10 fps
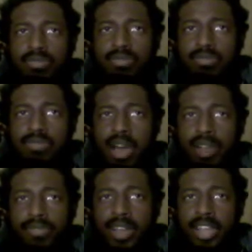
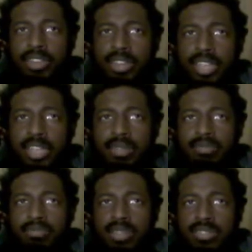modify your hit
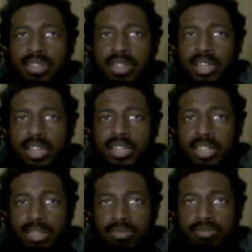based on like,
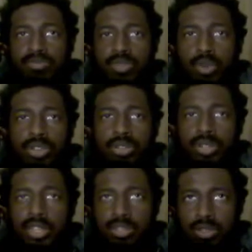or your
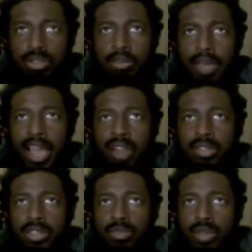like, you know, your paddle
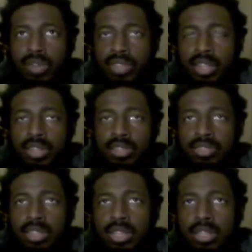hit, whatever it is.
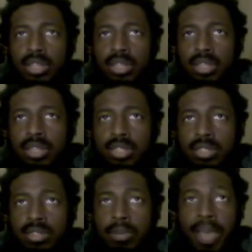
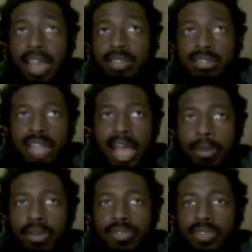Your paddle slap,
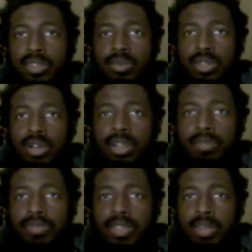whatever the fuck you call it.
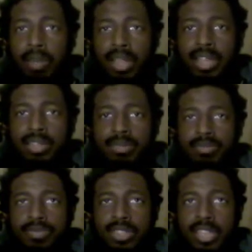By like
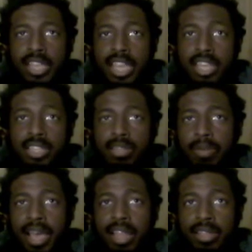hitting the
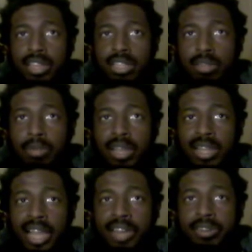paddle, hitting the little
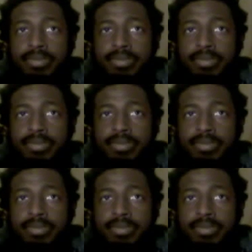button lighter.